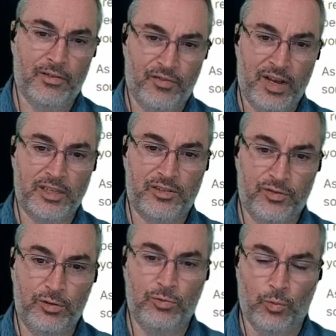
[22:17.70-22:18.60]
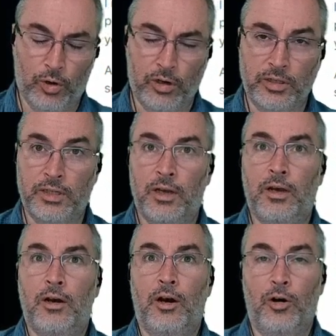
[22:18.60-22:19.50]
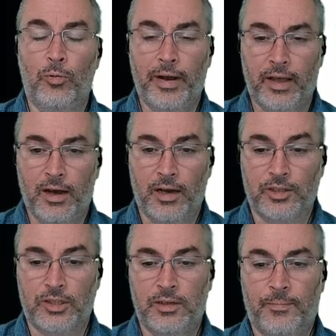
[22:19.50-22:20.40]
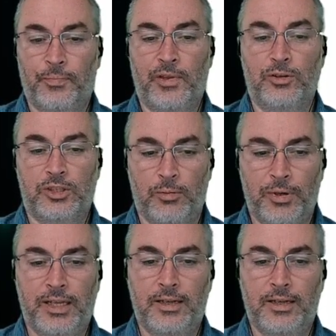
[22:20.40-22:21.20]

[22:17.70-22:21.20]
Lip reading: the fast food wars. Oh my gosh, there's somebody.